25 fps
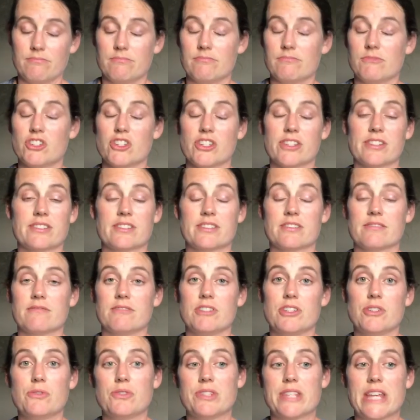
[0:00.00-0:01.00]
just
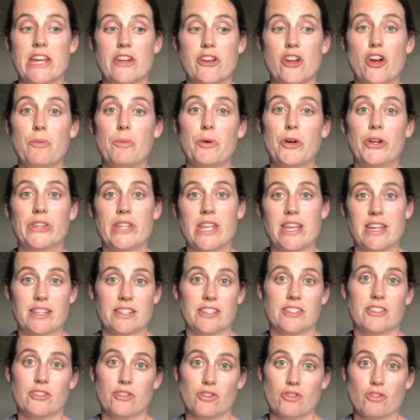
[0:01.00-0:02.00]
use that notebook. They can
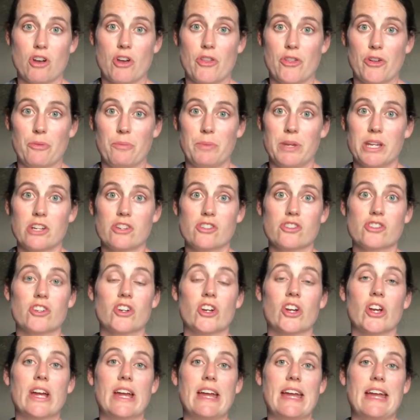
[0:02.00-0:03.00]
still draw their
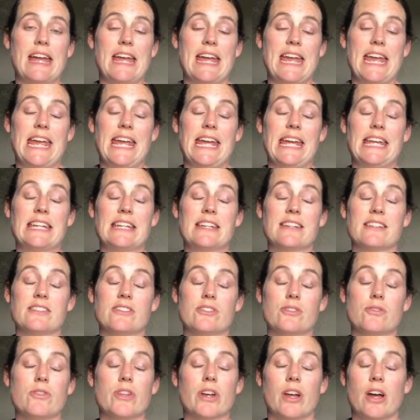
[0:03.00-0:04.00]
picture and
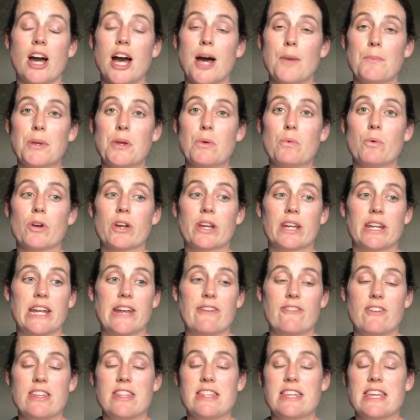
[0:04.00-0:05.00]
do the copy work and
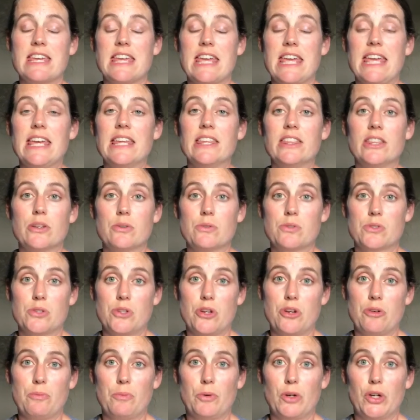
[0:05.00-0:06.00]
everything in those
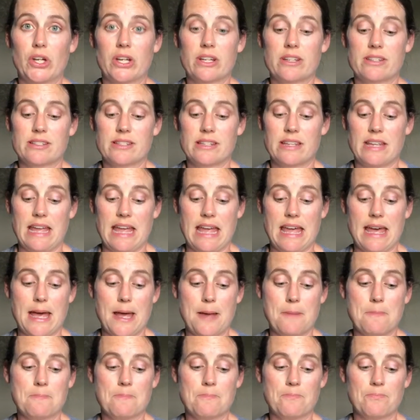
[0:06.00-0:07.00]
notebooks
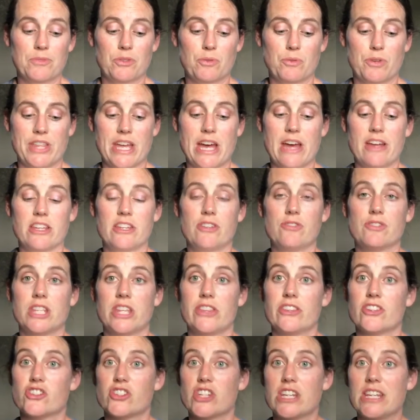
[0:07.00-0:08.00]
without using
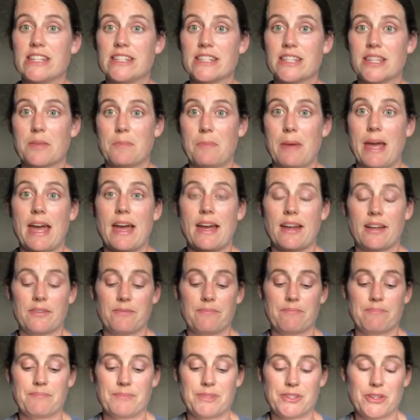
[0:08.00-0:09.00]
the sheets in the back.
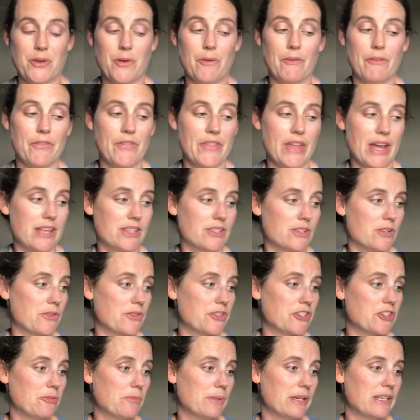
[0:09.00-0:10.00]
So that's
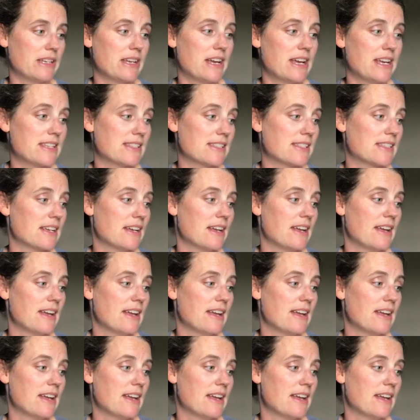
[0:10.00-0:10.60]
also been nice.